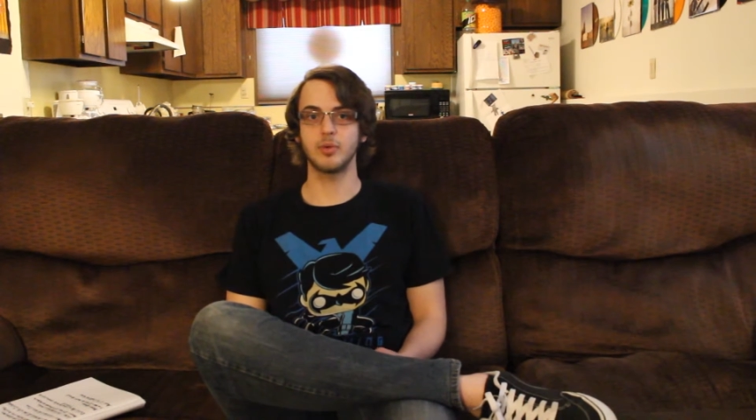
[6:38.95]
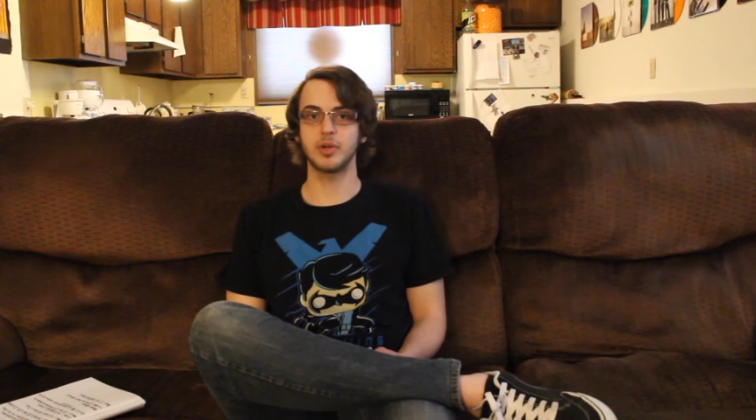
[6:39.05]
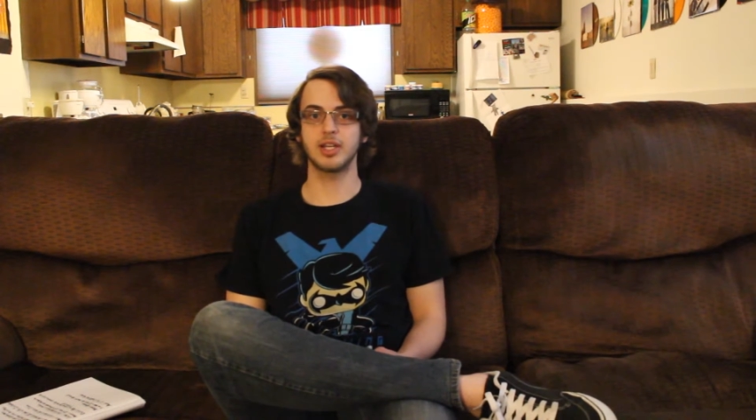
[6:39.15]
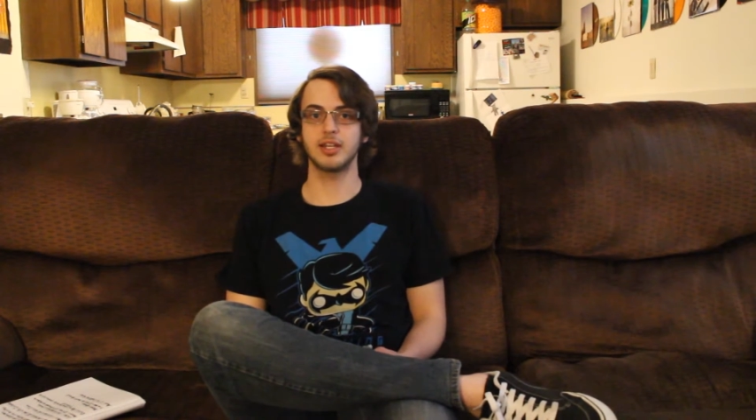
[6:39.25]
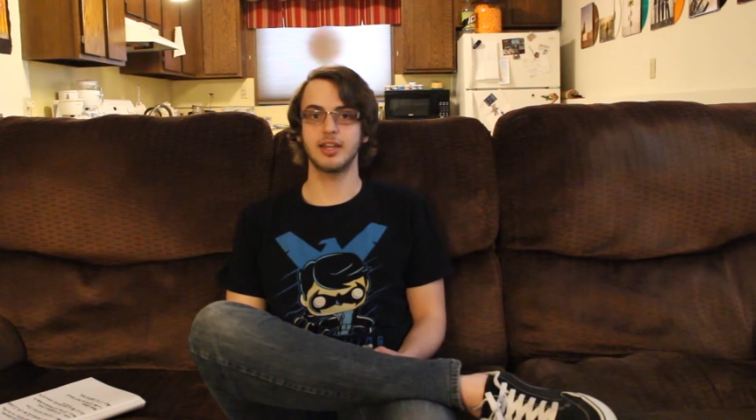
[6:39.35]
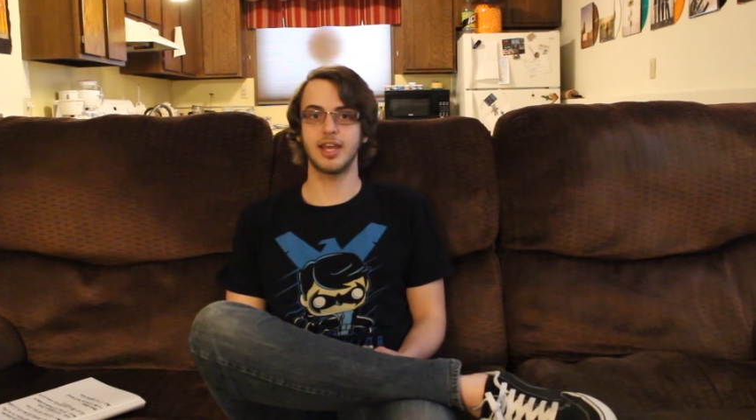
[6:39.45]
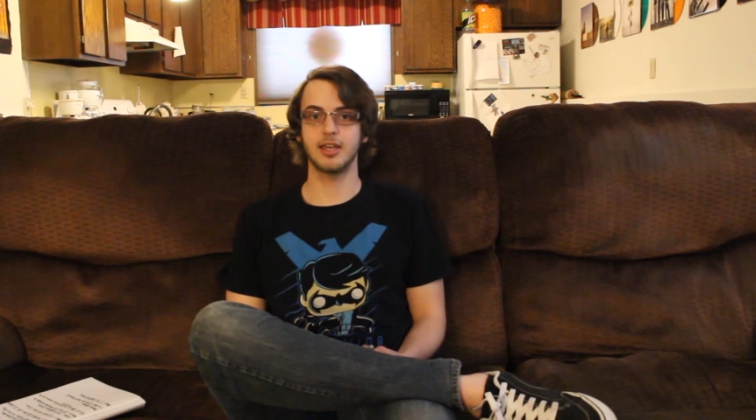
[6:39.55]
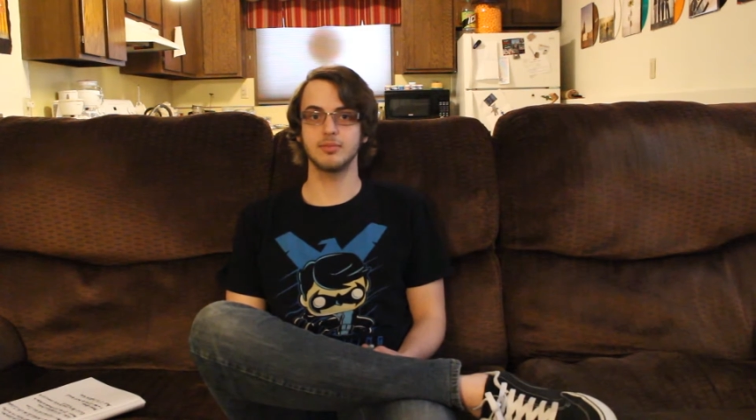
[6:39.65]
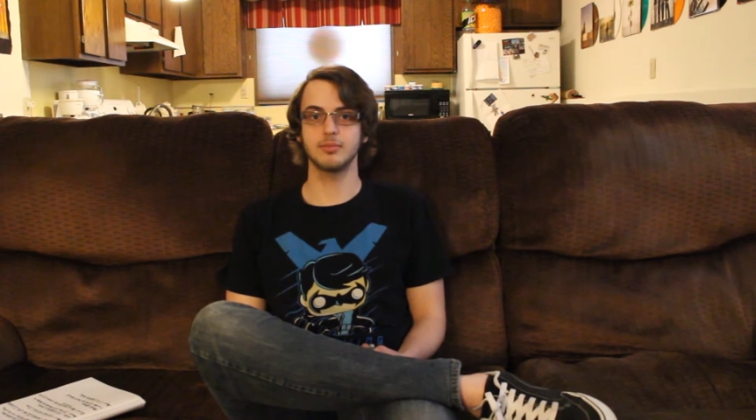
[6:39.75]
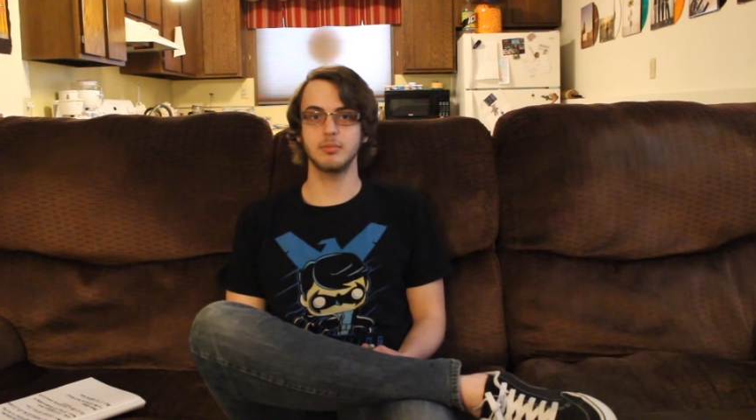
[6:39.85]
weren't getting
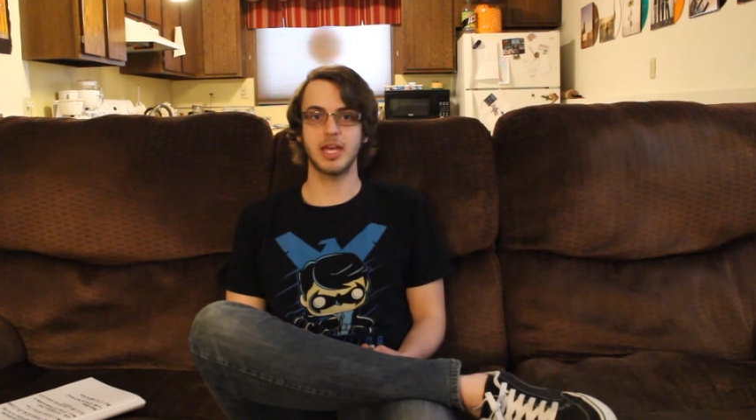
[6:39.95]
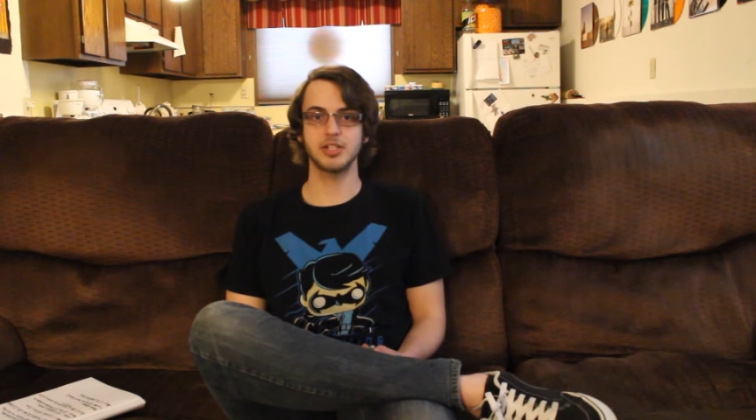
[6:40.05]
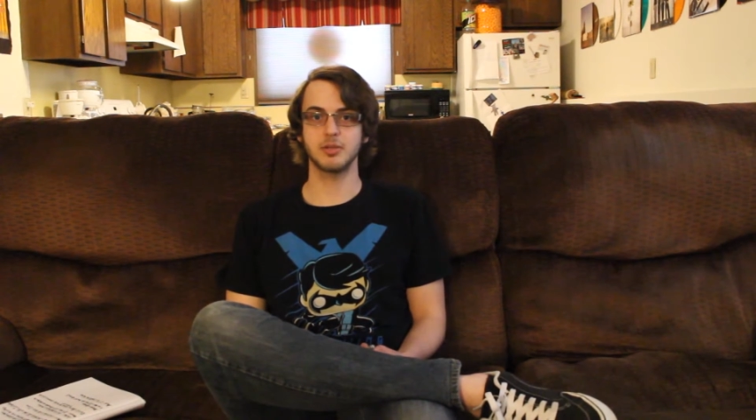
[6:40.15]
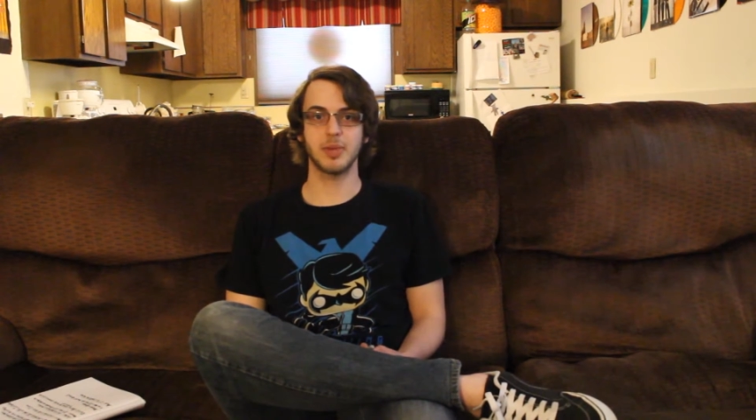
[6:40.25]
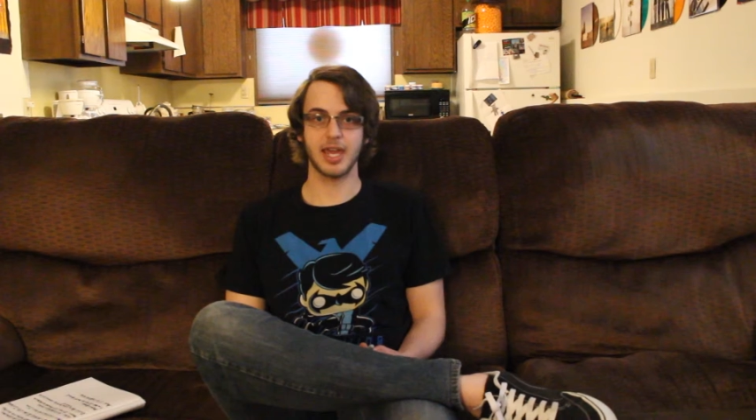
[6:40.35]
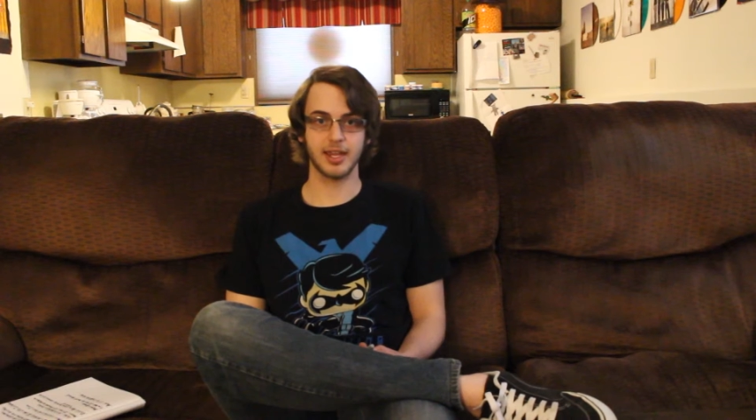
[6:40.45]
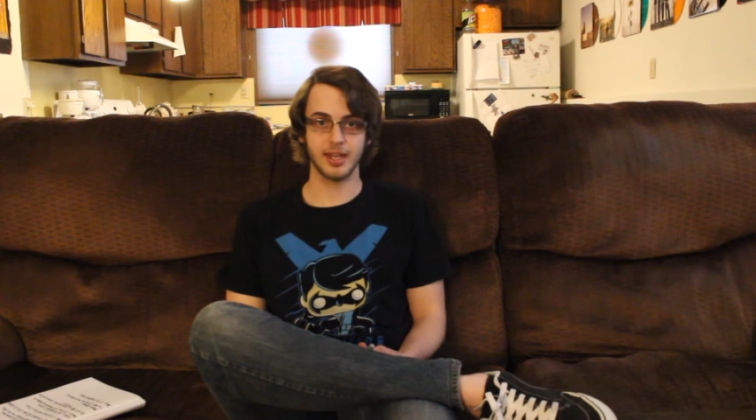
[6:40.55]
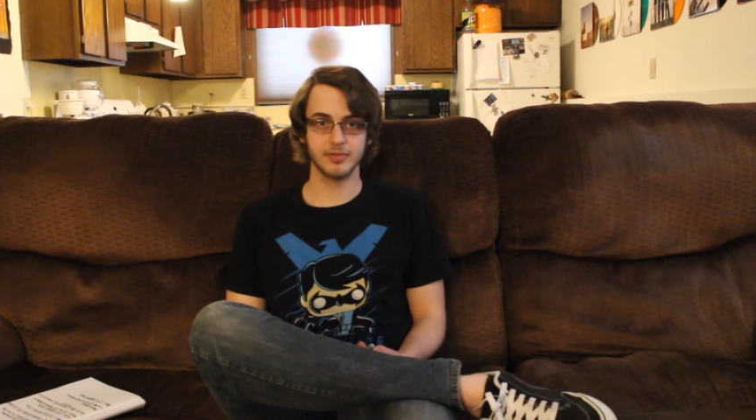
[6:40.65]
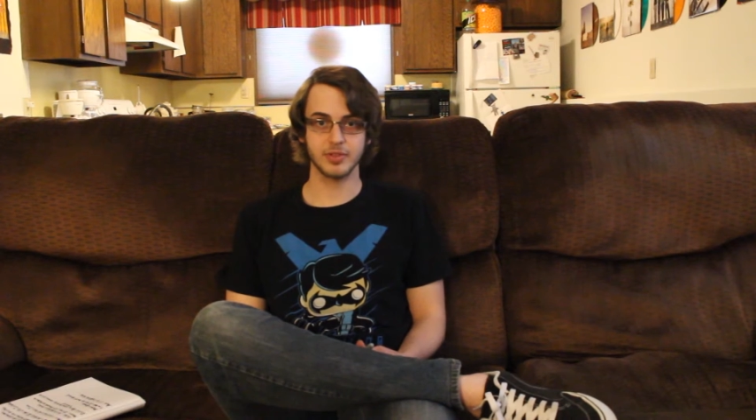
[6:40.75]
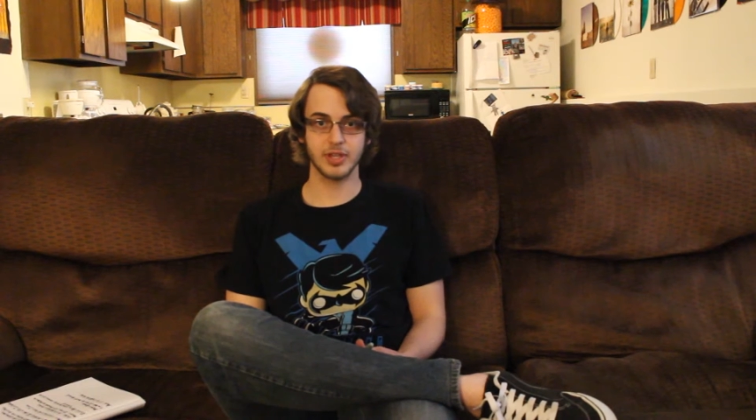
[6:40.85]
that magic back
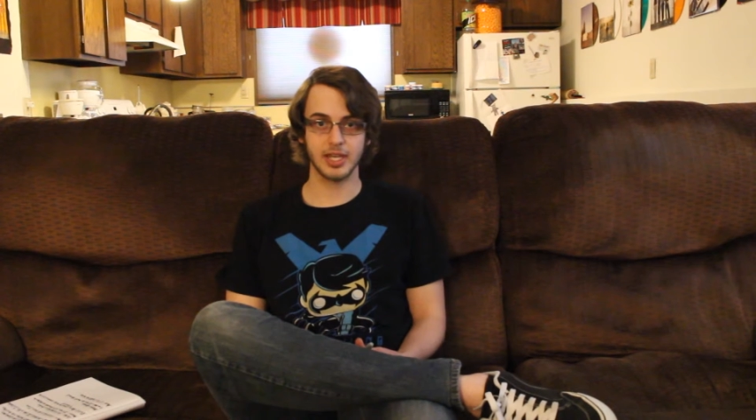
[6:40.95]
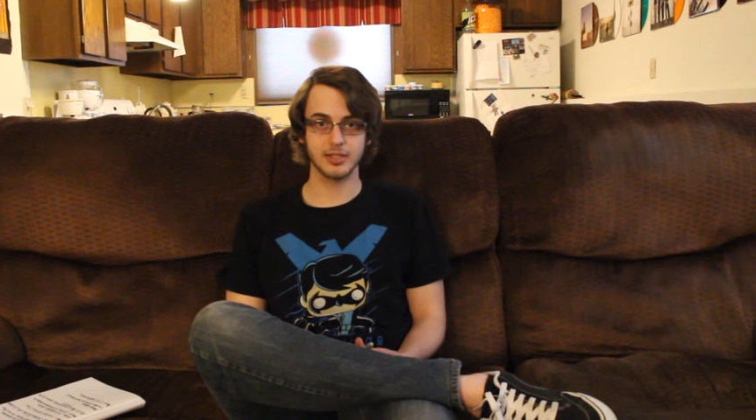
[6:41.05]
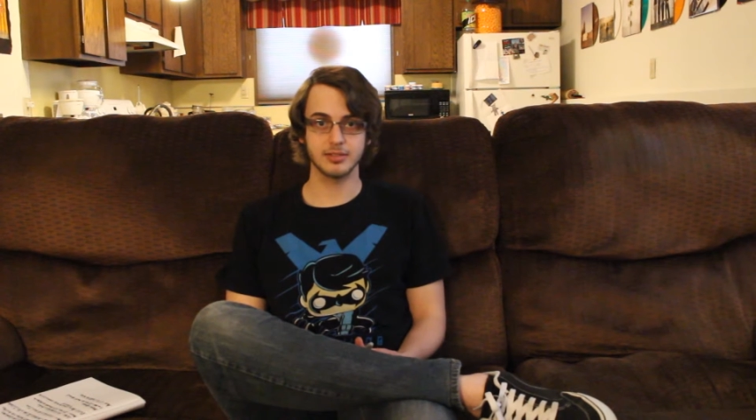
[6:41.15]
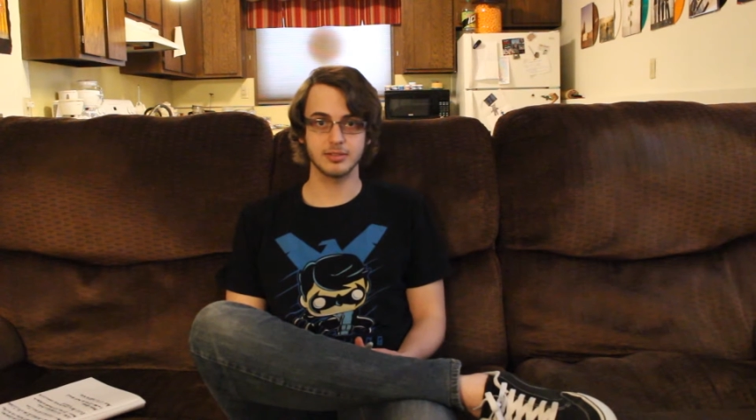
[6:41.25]
after that.